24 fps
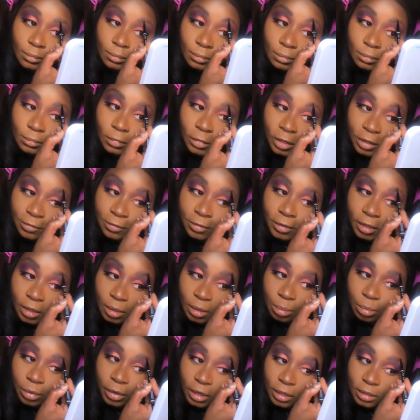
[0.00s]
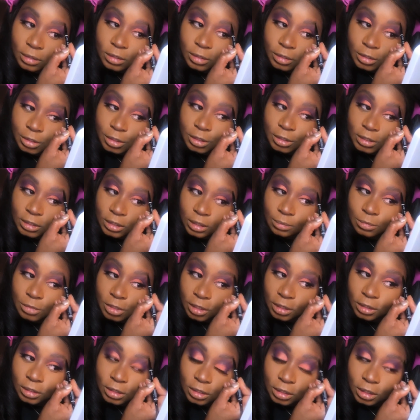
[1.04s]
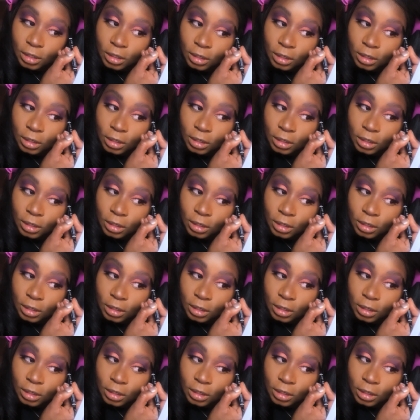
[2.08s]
I feel like brows are just subject to